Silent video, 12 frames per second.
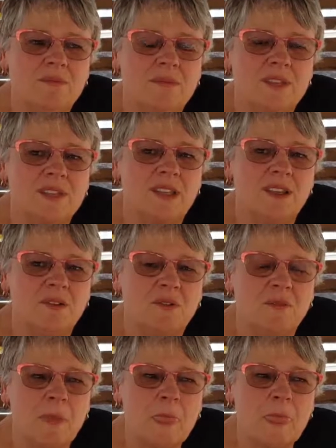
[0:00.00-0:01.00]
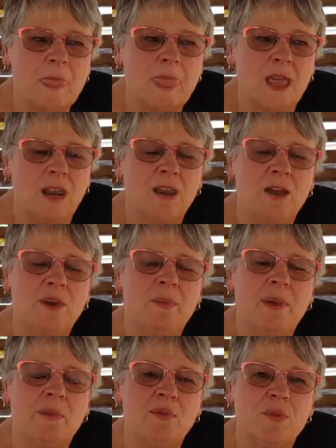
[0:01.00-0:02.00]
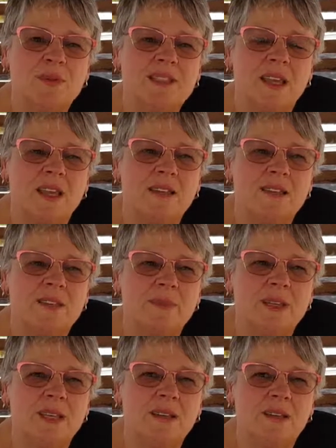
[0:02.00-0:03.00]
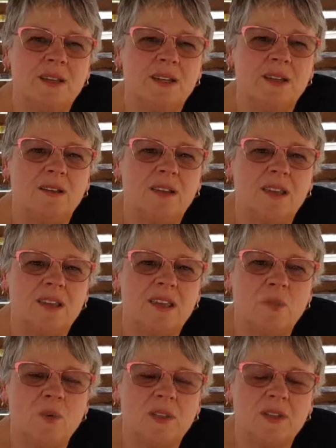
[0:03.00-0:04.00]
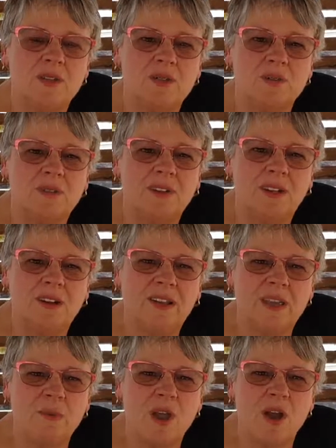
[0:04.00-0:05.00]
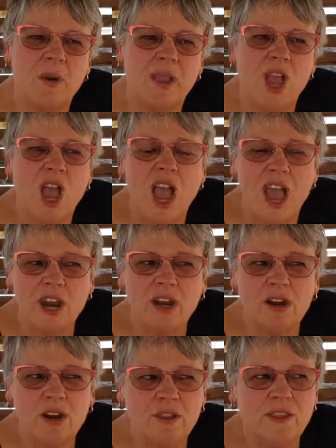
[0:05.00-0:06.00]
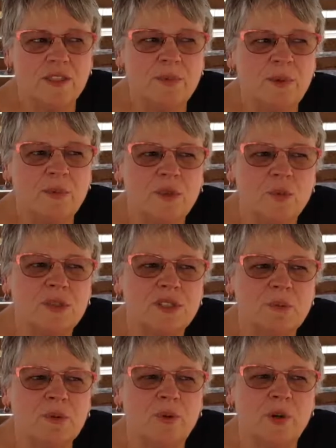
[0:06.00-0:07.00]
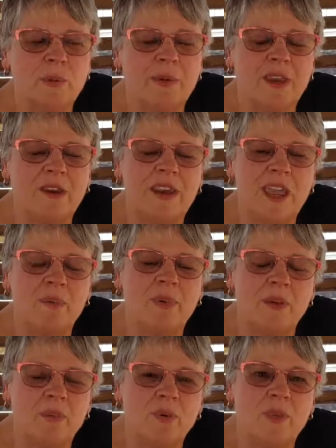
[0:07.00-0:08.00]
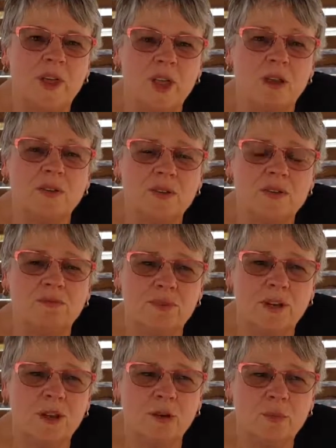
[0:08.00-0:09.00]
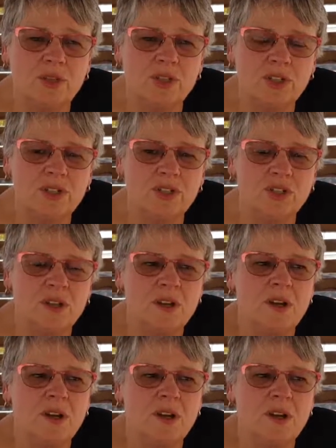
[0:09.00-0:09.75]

So a lot of people were saying to me, you know, keep with it, Dawn, you know, keep going. And a lot of those people that were supporting me are now people that go to the Real Hope Church.